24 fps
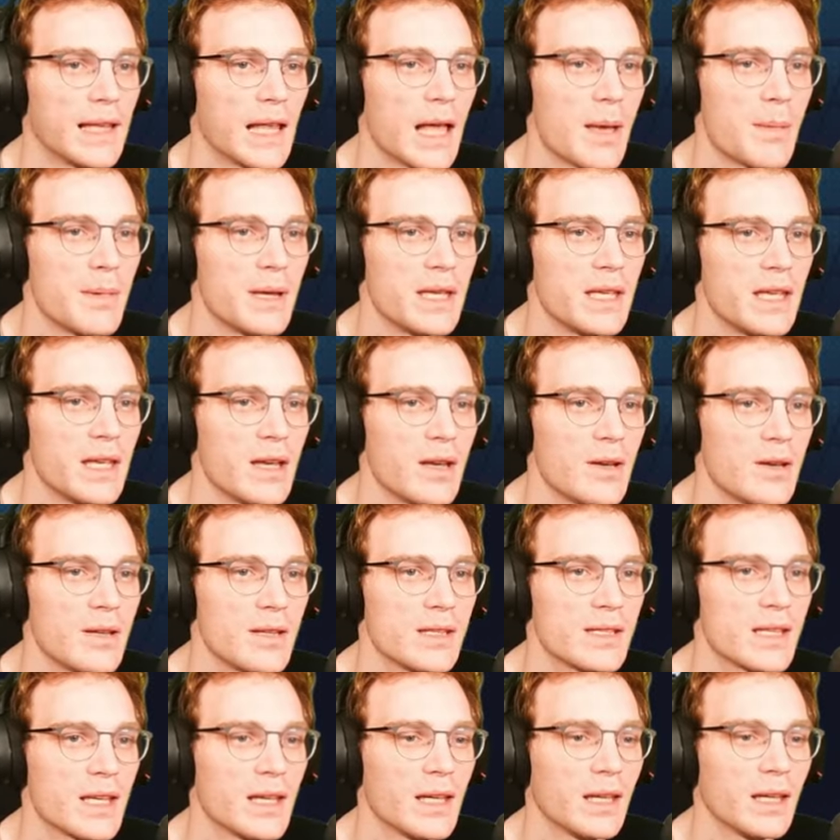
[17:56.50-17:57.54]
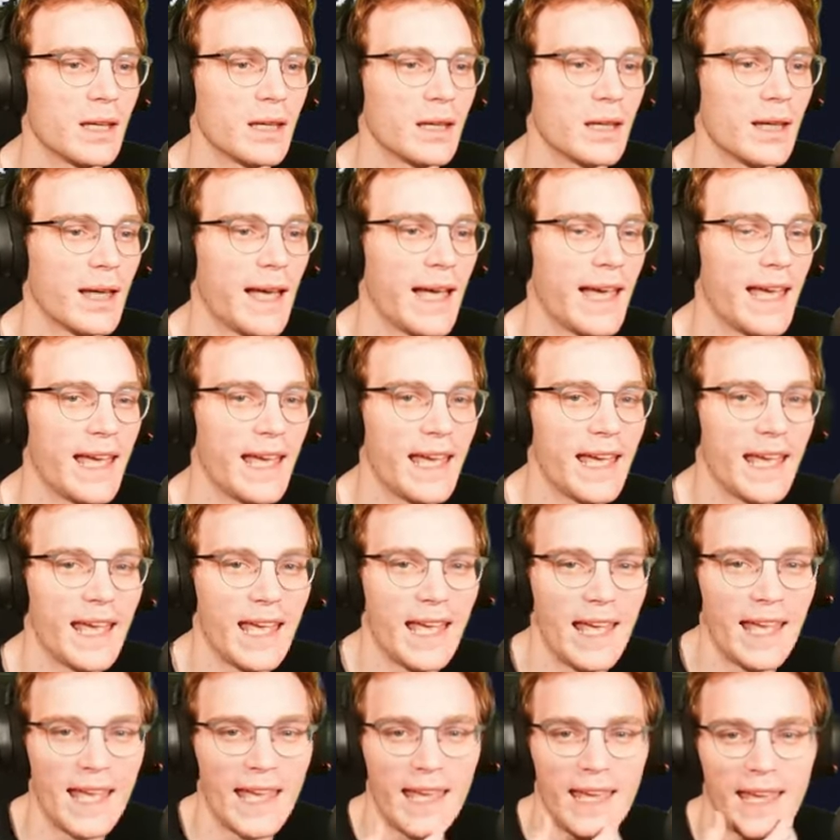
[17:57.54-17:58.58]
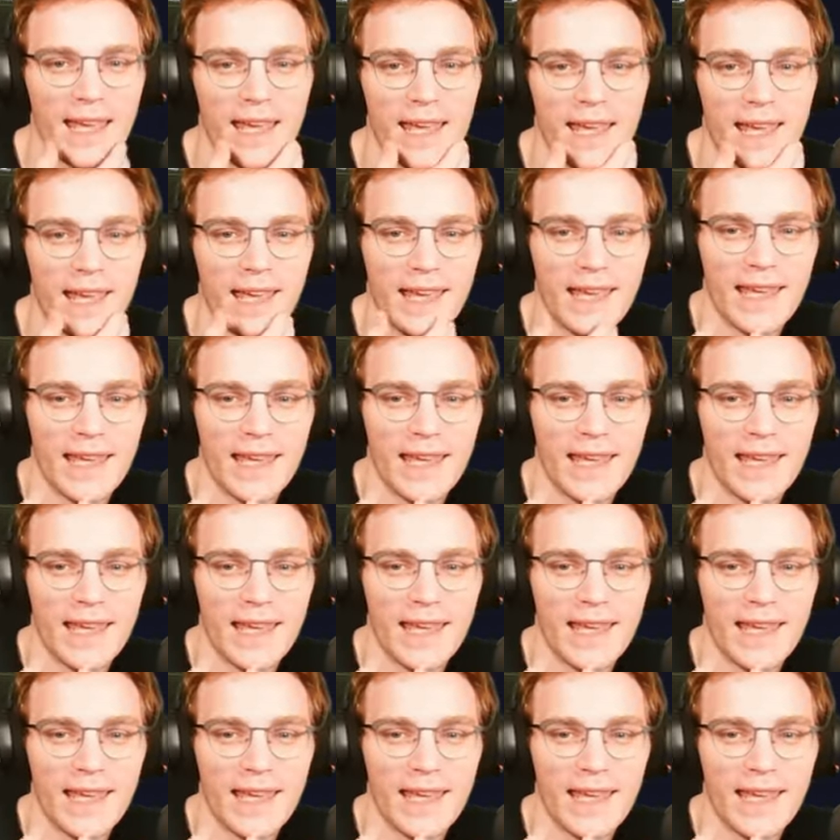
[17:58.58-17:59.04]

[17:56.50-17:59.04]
Let me use it. in the hey! back,